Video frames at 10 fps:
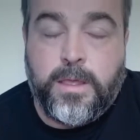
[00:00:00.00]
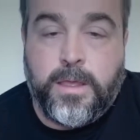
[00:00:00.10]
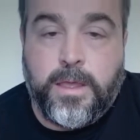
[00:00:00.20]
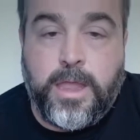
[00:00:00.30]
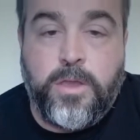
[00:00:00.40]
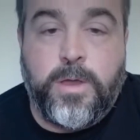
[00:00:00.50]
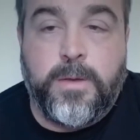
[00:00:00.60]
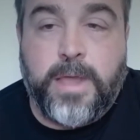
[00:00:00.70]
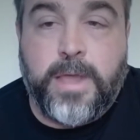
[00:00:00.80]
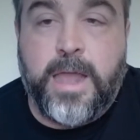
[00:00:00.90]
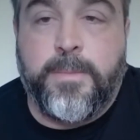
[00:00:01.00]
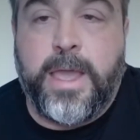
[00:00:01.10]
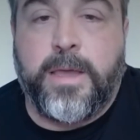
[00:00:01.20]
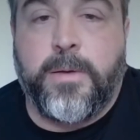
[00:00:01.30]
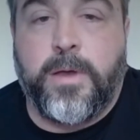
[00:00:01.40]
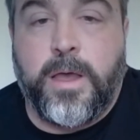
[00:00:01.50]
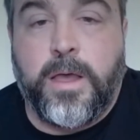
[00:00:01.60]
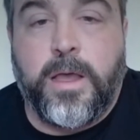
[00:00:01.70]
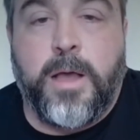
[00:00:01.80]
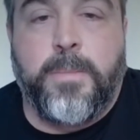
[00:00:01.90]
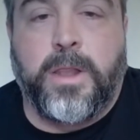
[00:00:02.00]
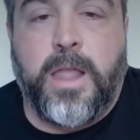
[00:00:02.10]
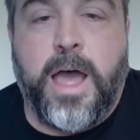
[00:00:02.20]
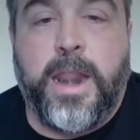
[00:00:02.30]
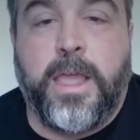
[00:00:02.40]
and you can kind of make a melodic.